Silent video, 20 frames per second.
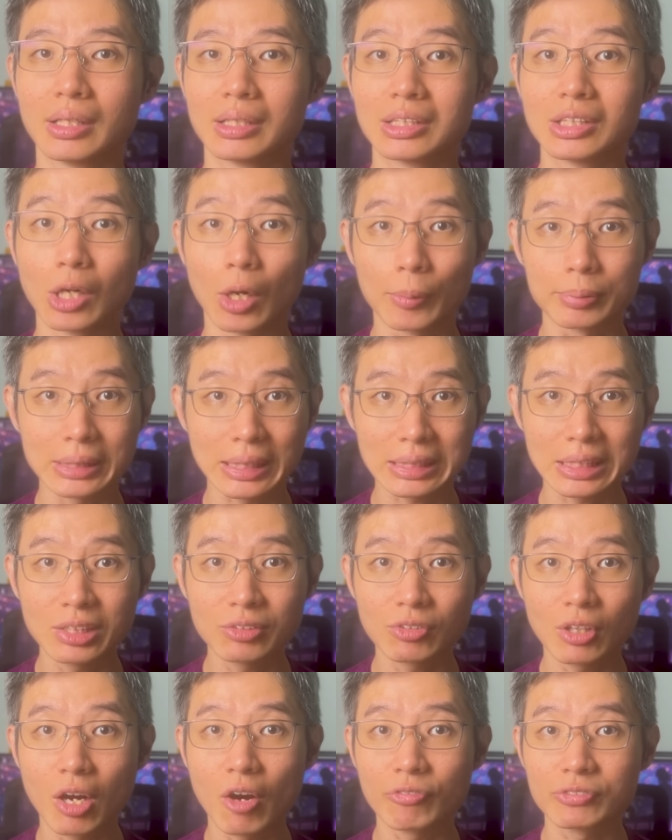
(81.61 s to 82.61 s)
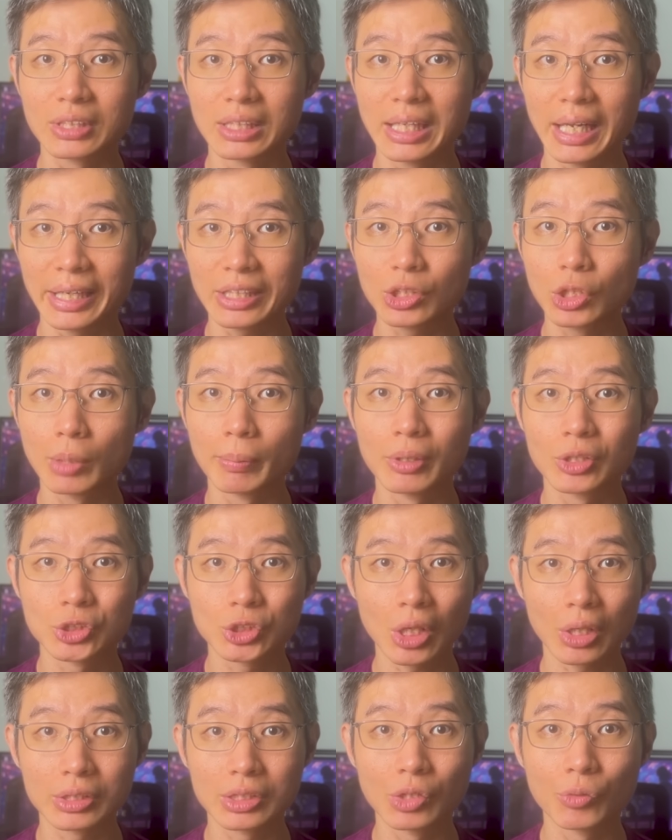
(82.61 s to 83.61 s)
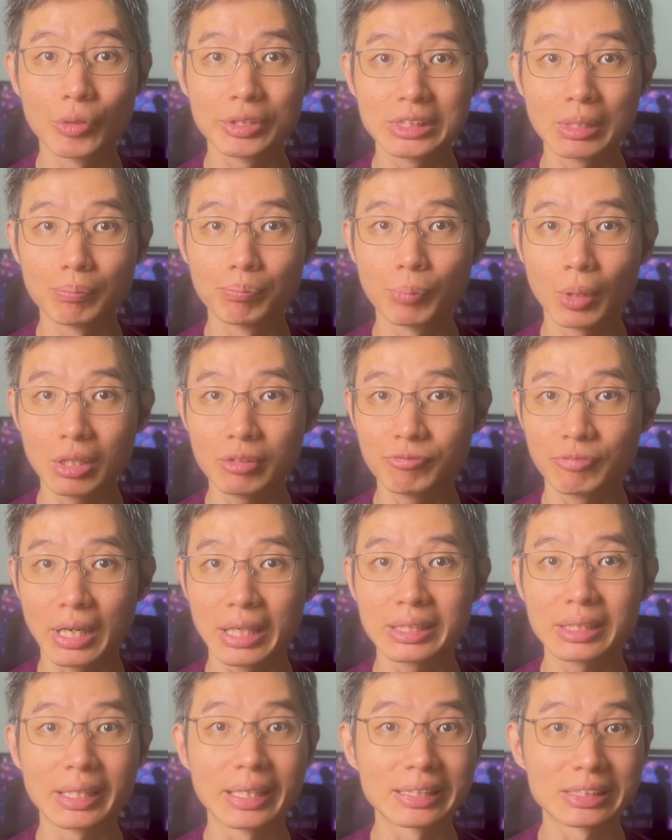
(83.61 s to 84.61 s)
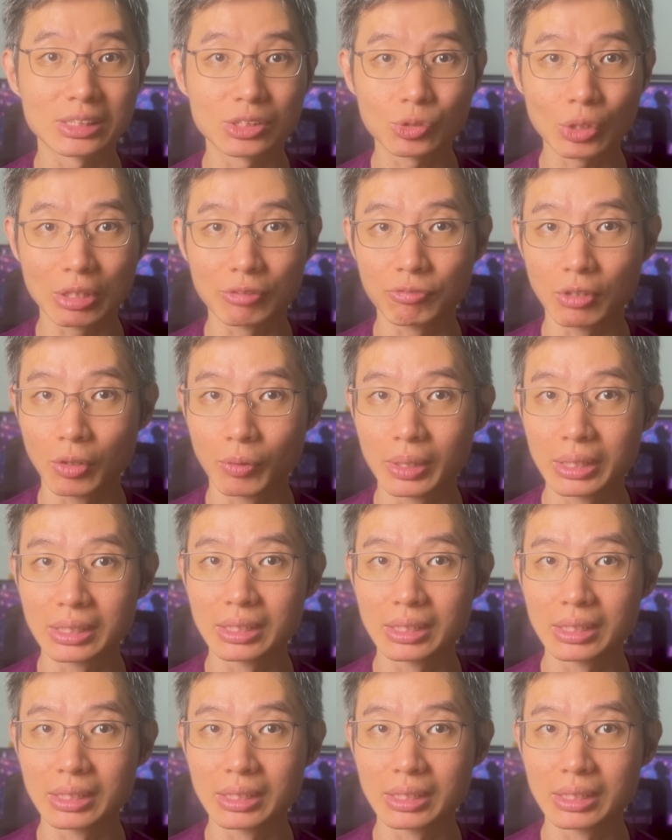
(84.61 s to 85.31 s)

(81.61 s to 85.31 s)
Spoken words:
The objective of the LionGlobal Short Duration Bond Fund is straightforward.